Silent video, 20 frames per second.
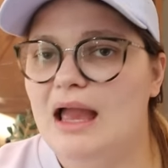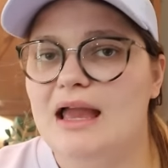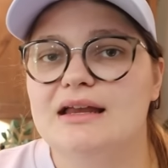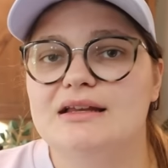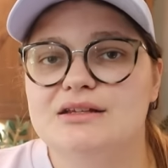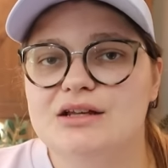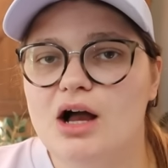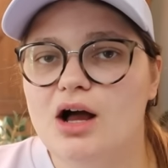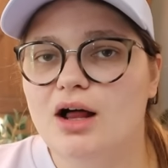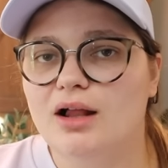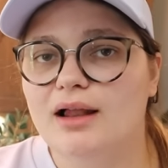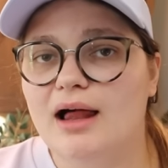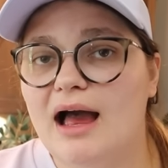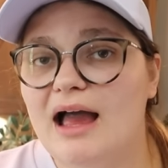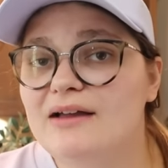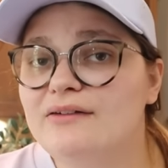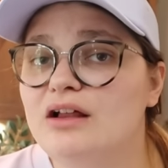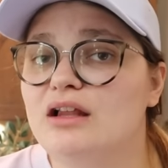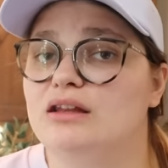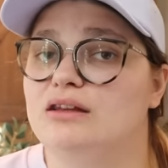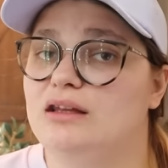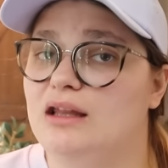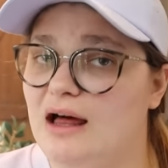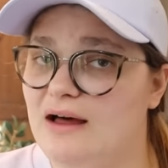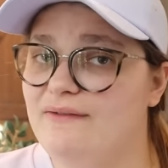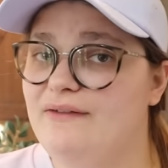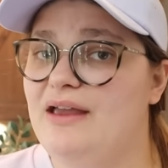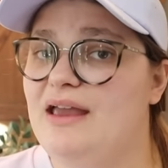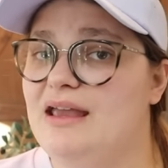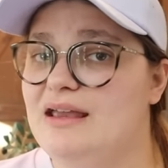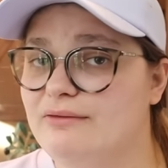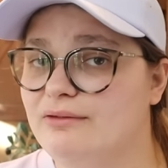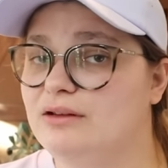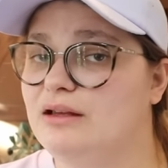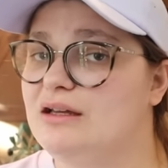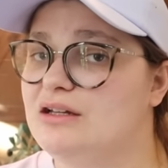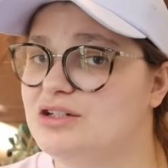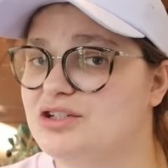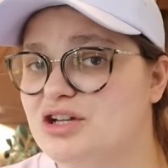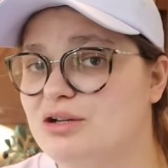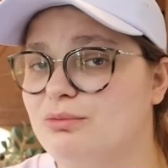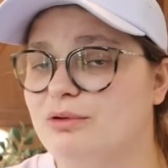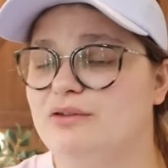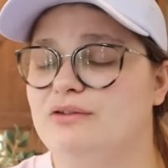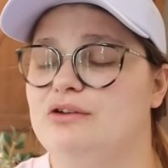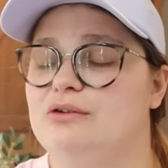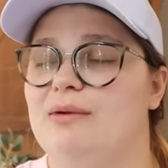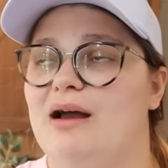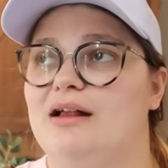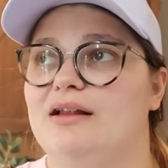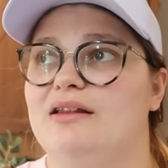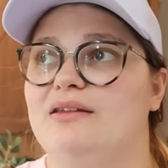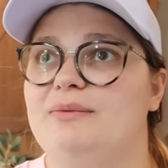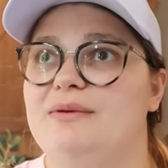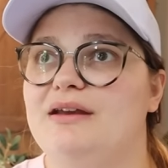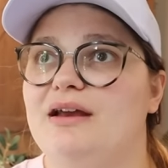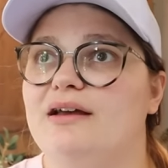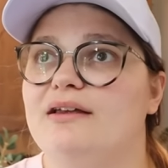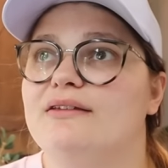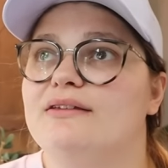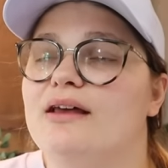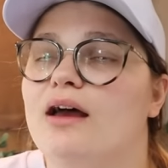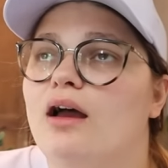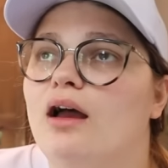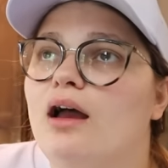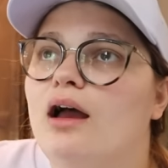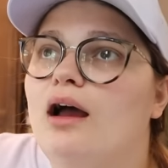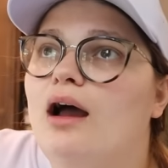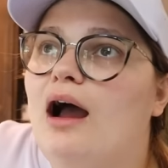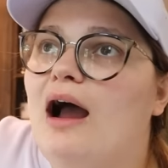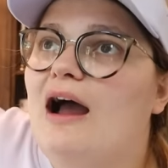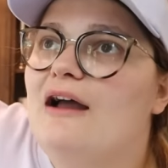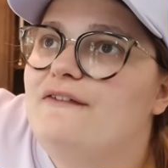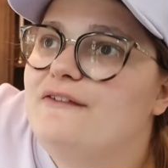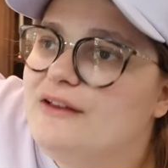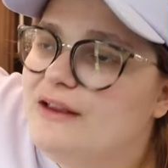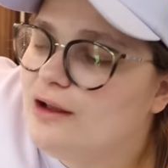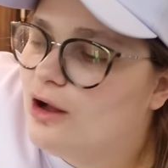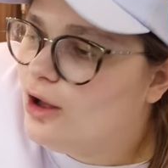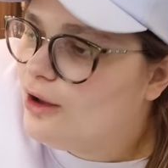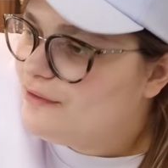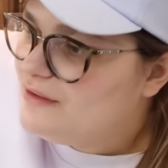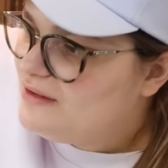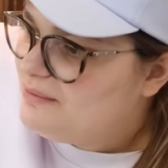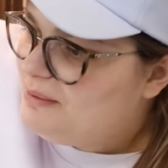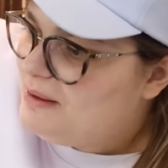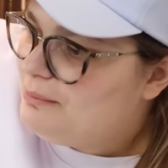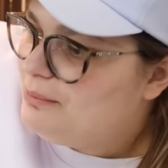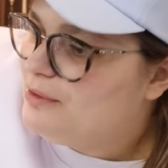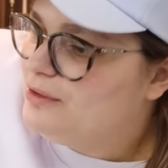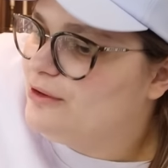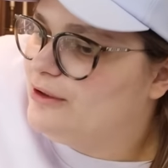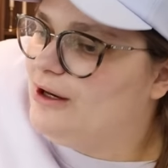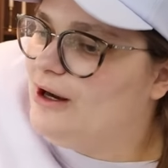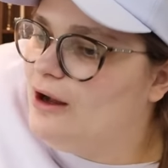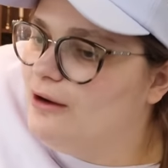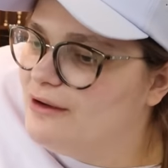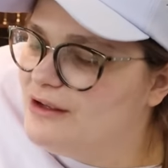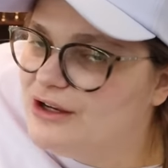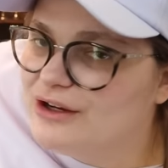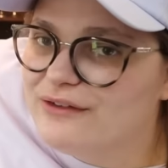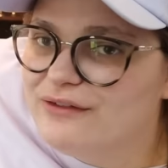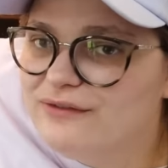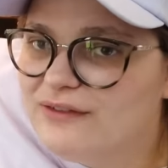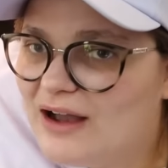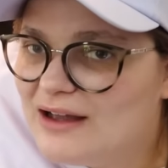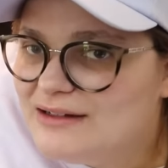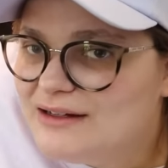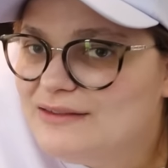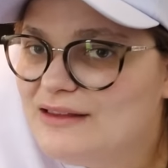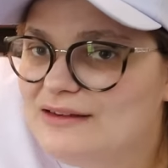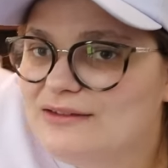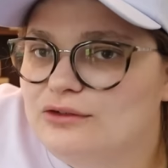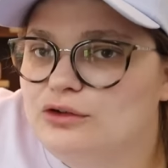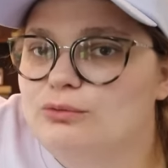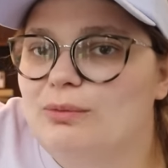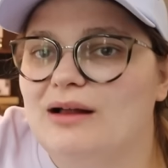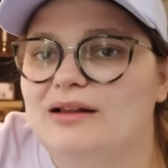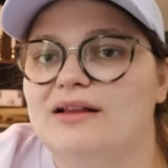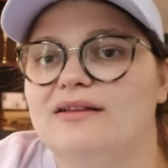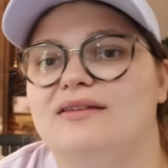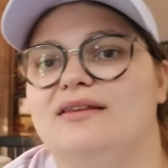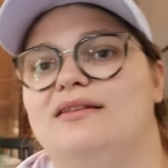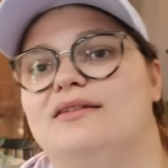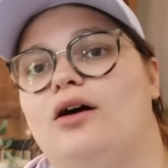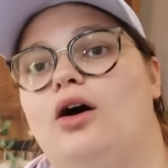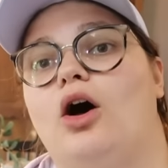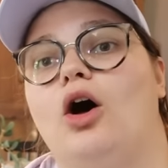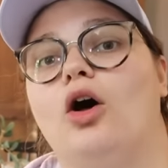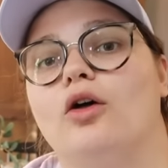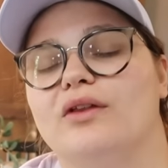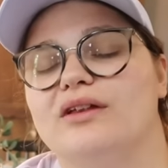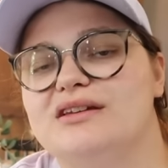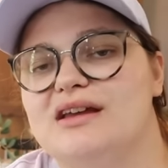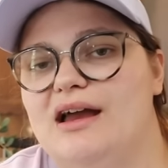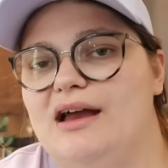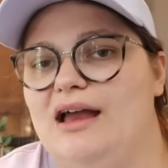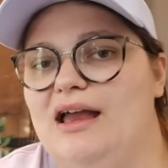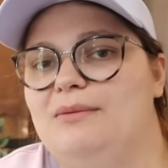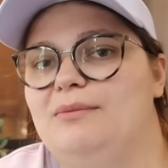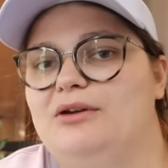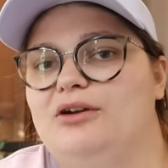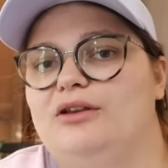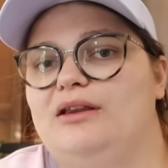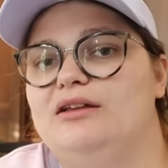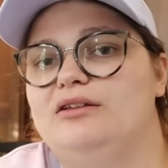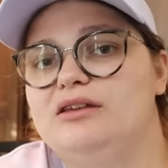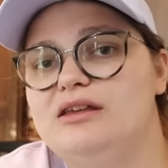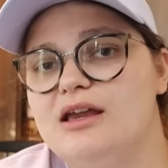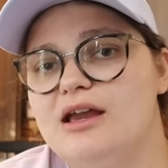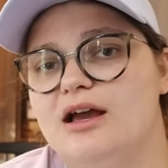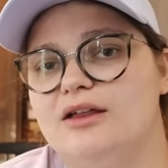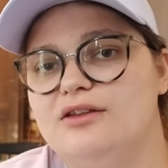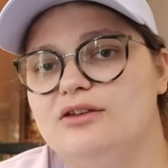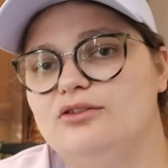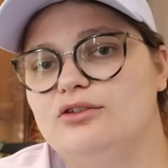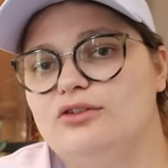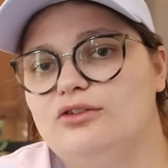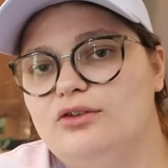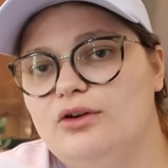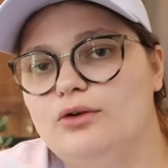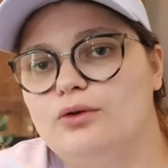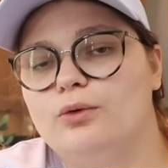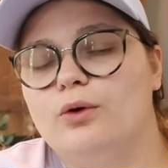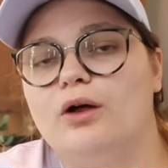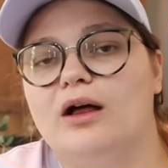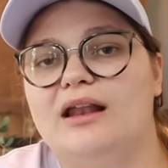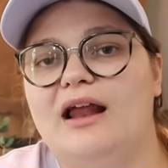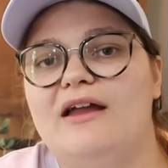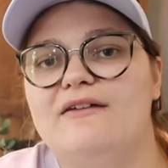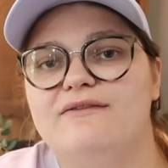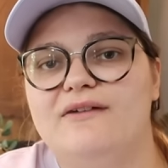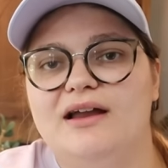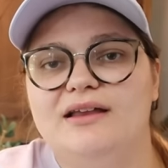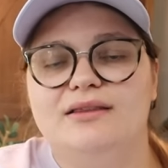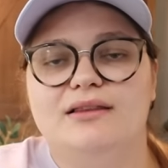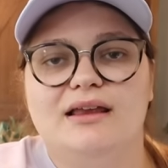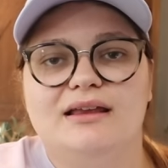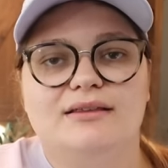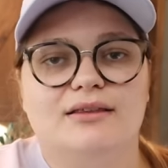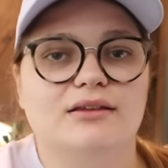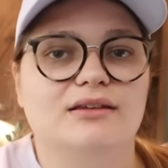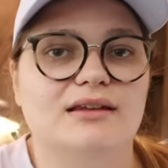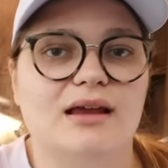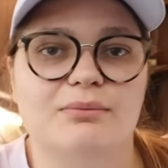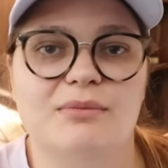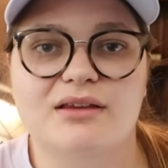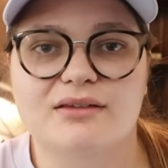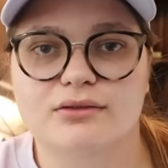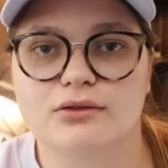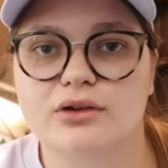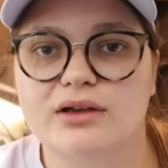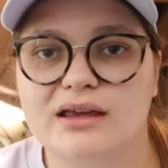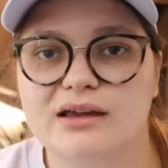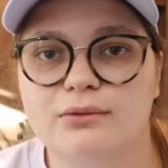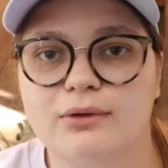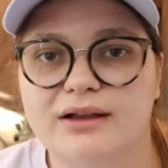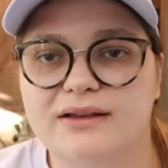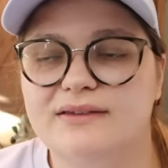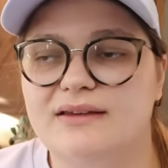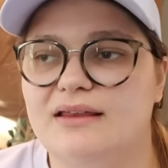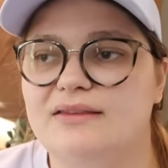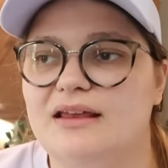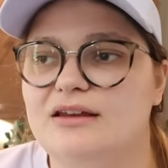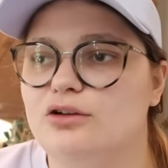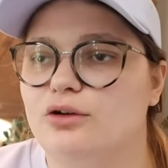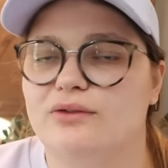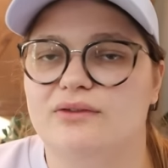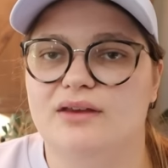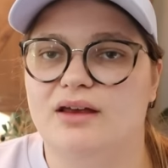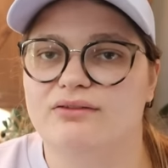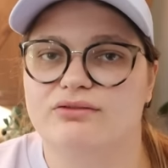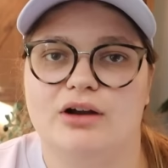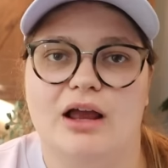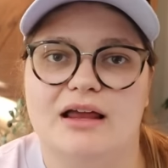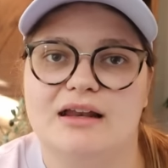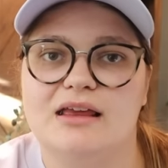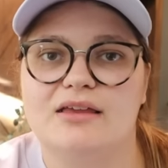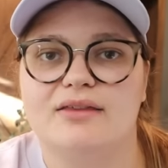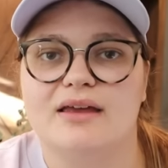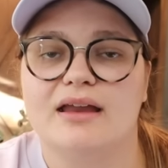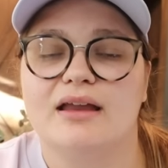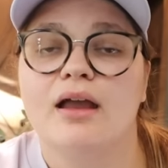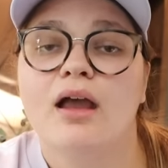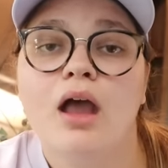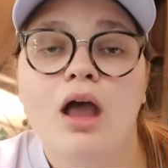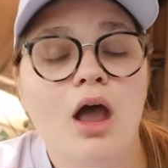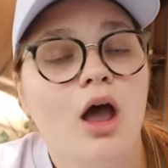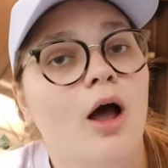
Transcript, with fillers: And y'all, I have a love-hate relationship with New Balance because I feel like all these people are out here finding these New Balances all the time and are like, yeah, these are so cool. And I find like the dumbest looking ones and they don't sell for anything.